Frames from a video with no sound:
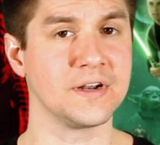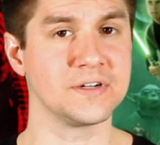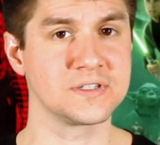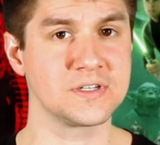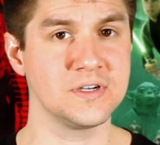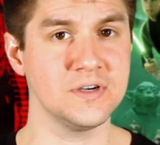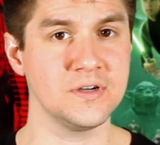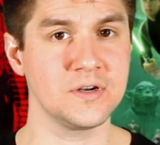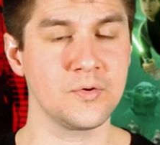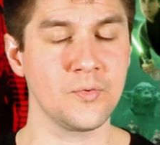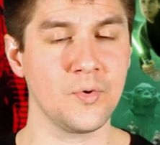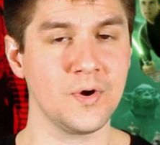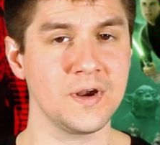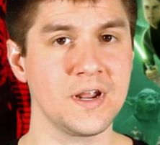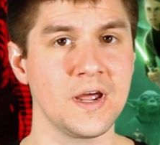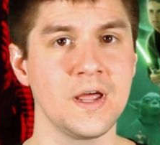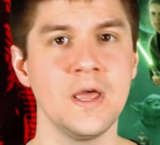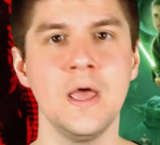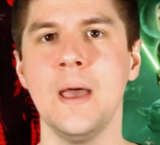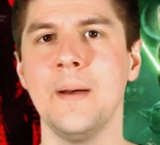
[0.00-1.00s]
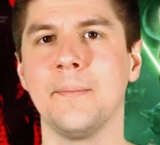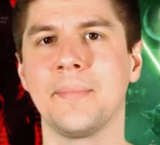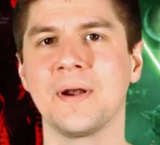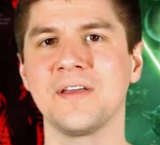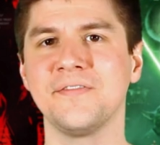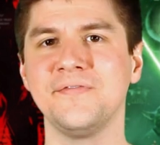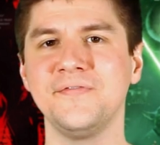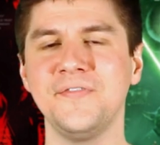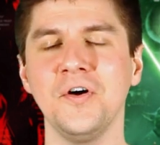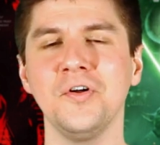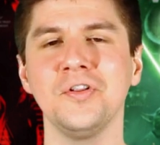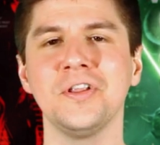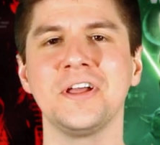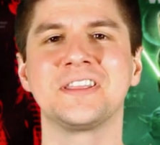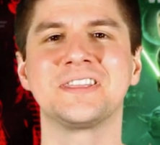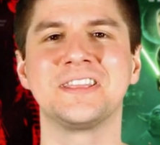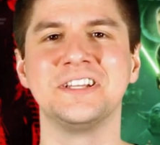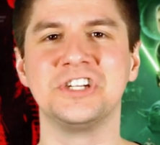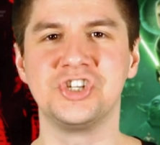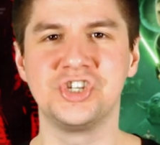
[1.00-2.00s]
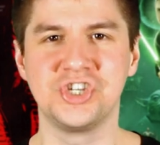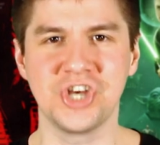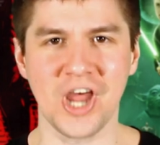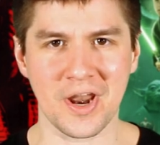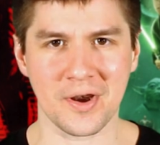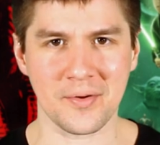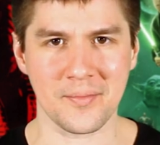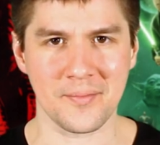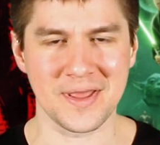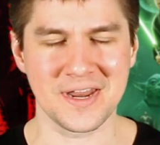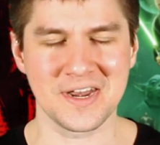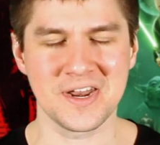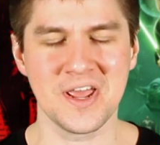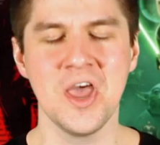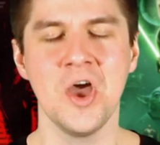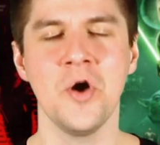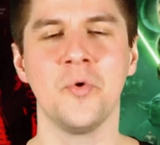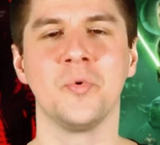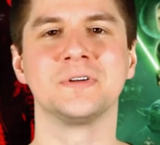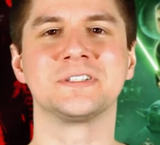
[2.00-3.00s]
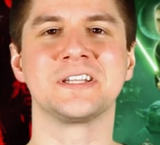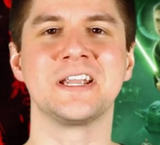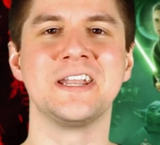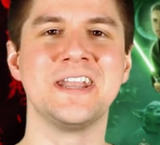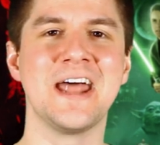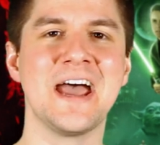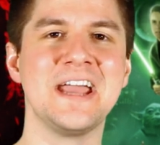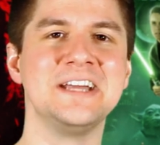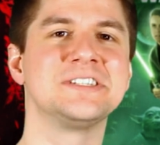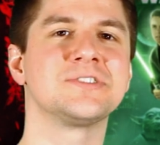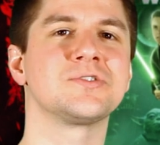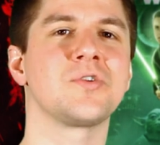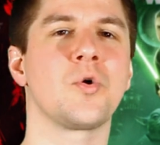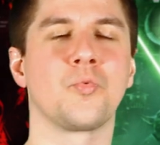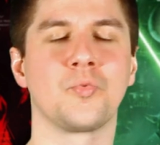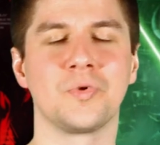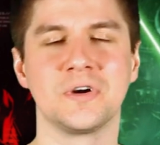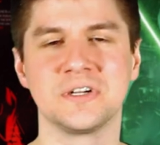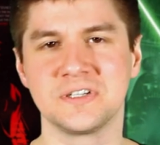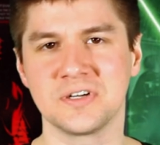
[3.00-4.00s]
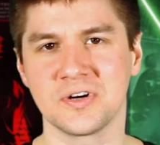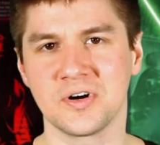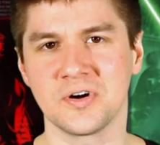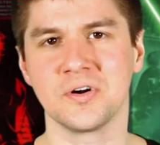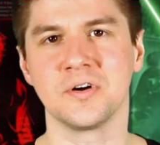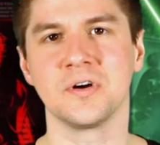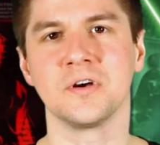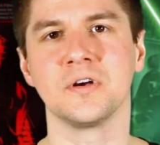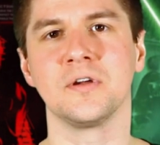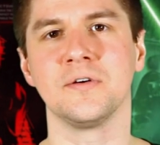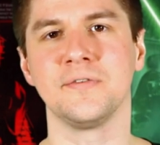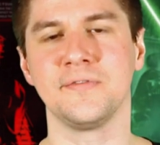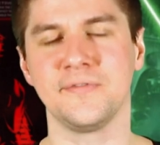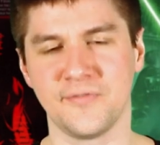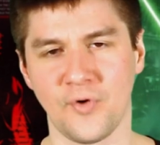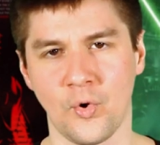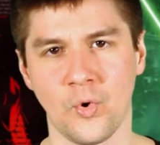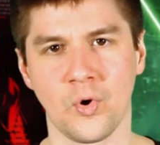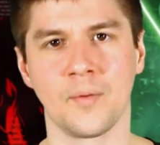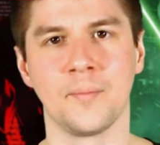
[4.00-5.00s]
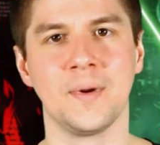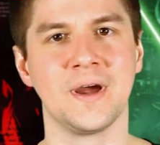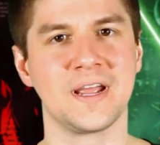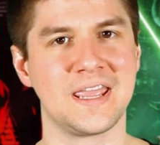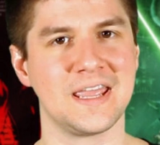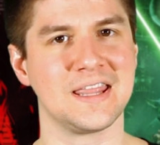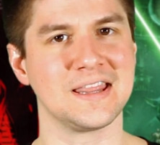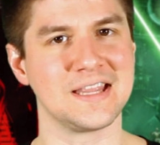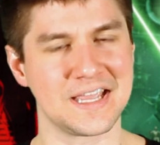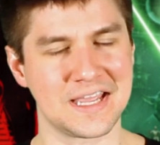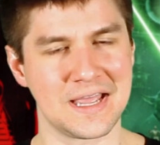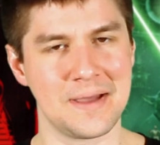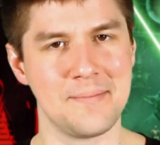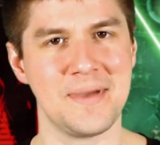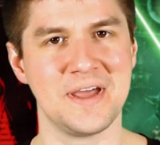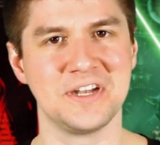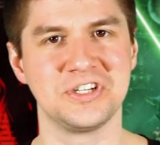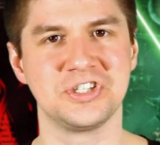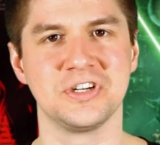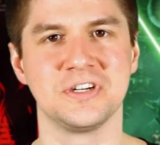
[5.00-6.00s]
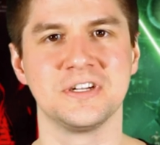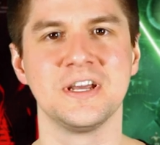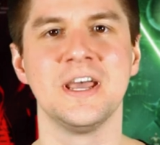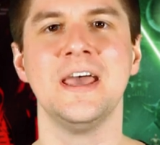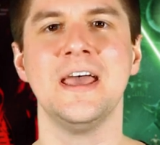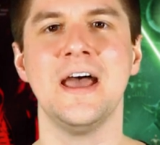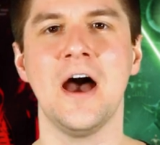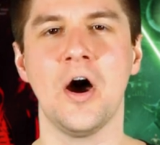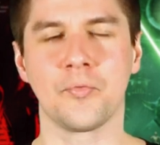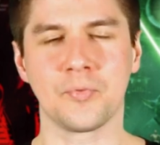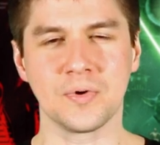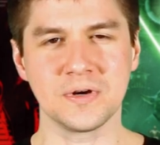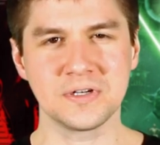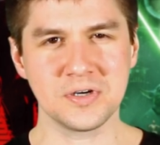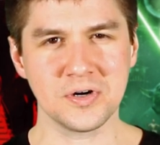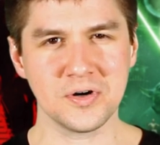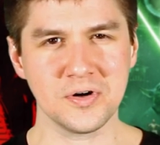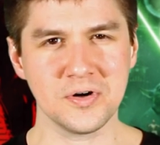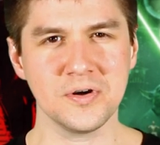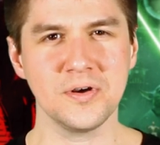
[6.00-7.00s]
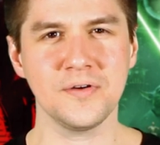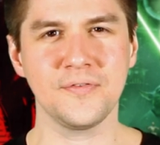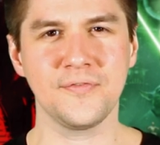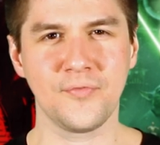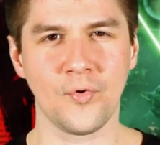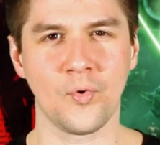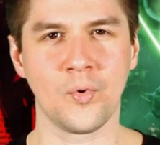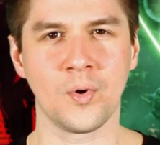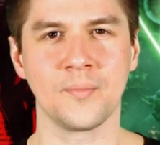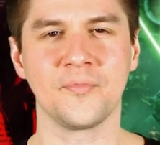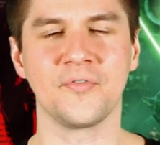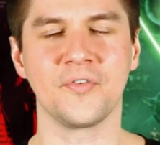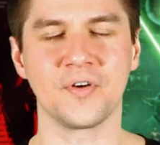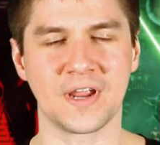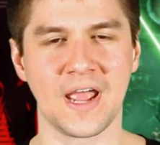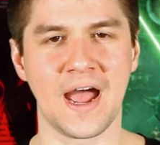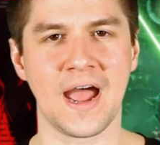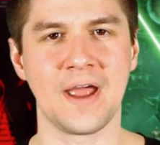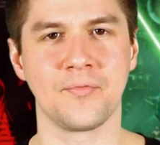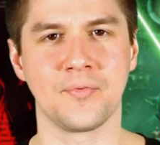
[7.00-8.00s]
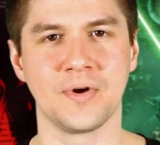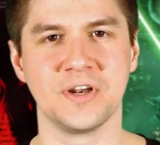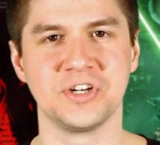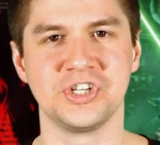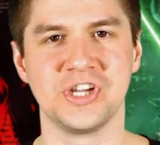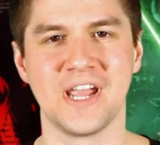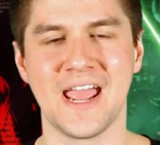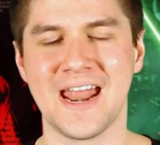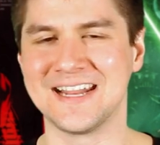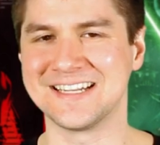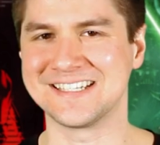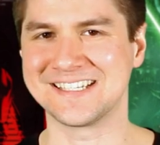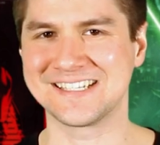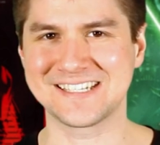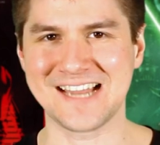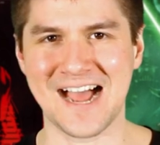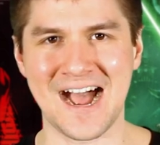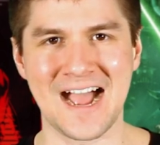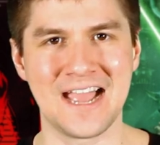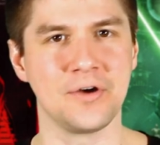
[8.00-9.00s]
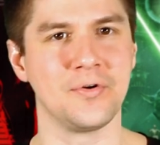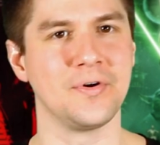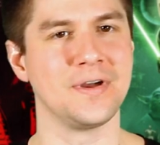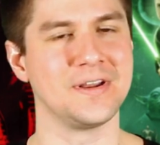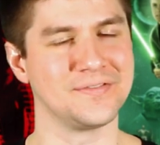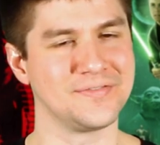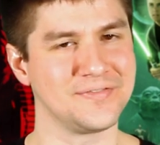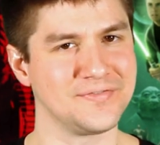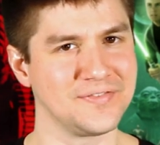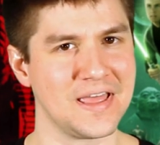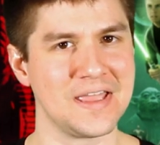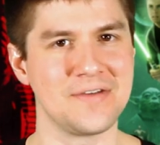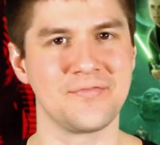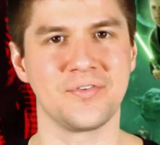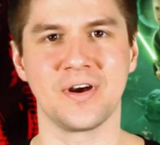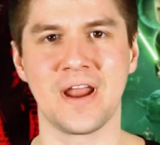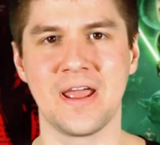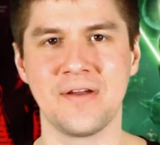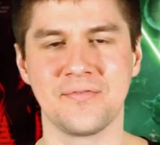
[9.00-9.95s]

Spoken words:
that it's good and whatnot, but I felt like The Gentlemen was a nice return to form. Again, like I mentioned, a return to form for Guy Ritchie and his style and flavor and